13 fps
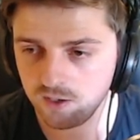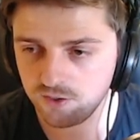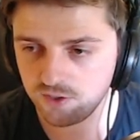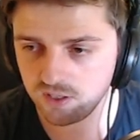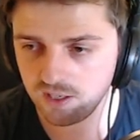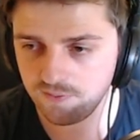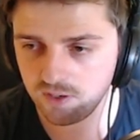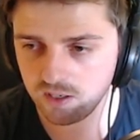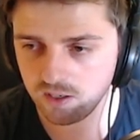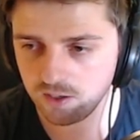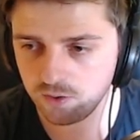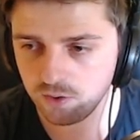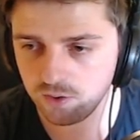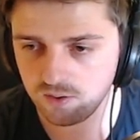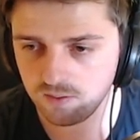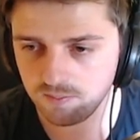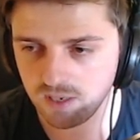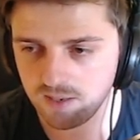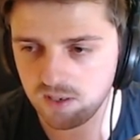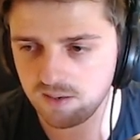So giving it a good
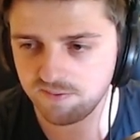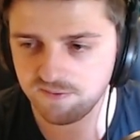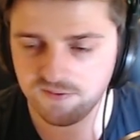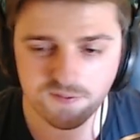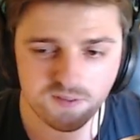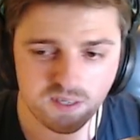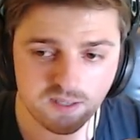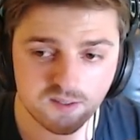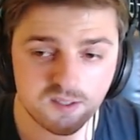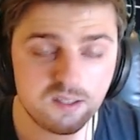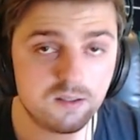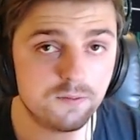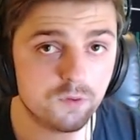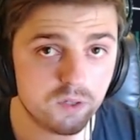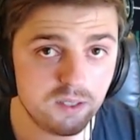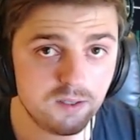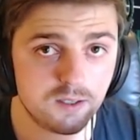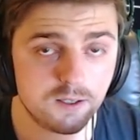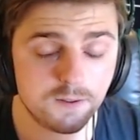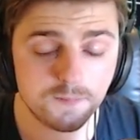maybe 15 cents of
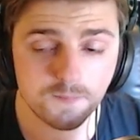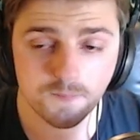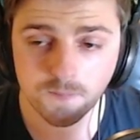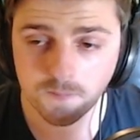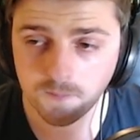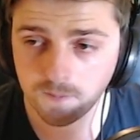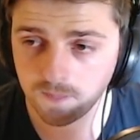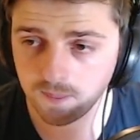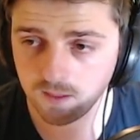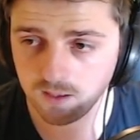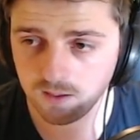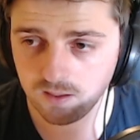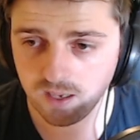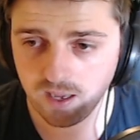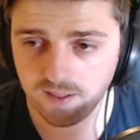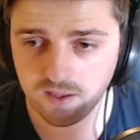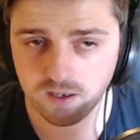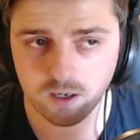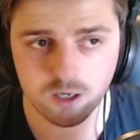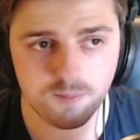risk. And
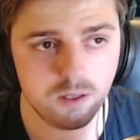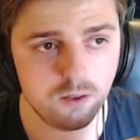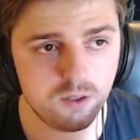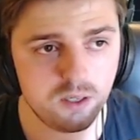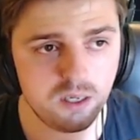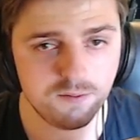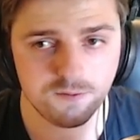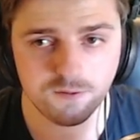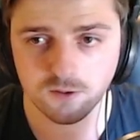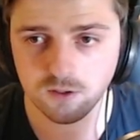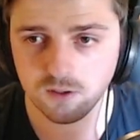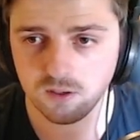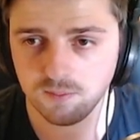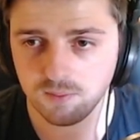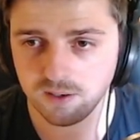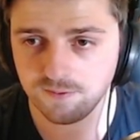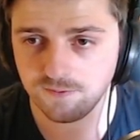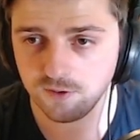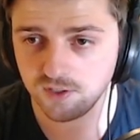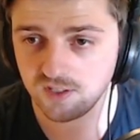then I'd be looking for, my
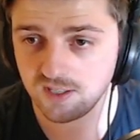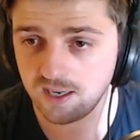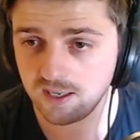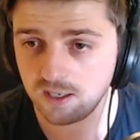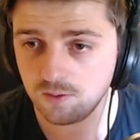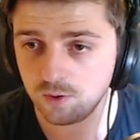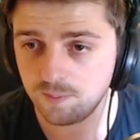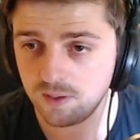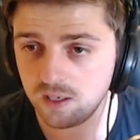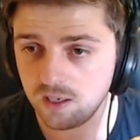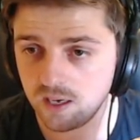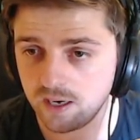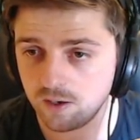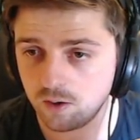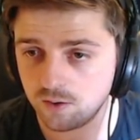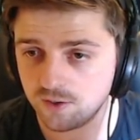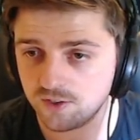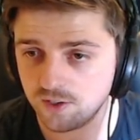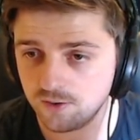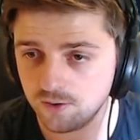first target would be a
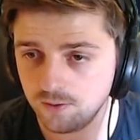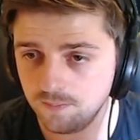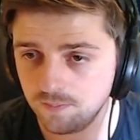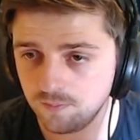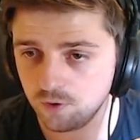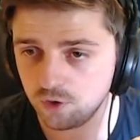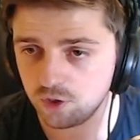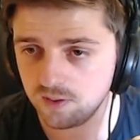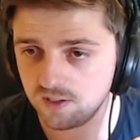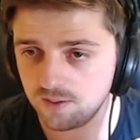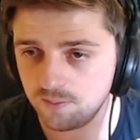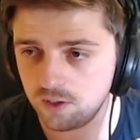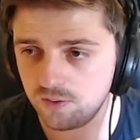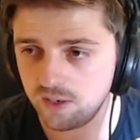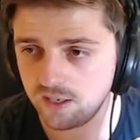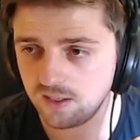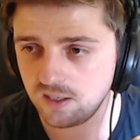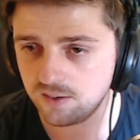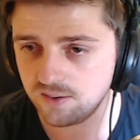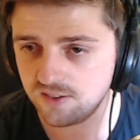horizontal, which would be somewhere around
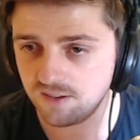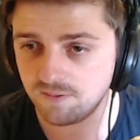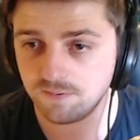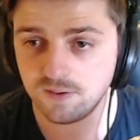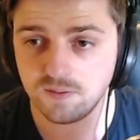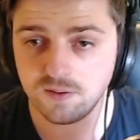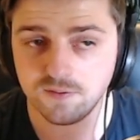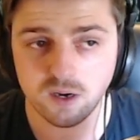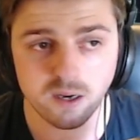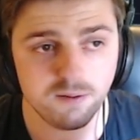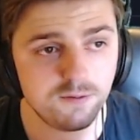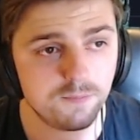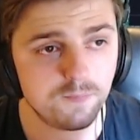here at 755.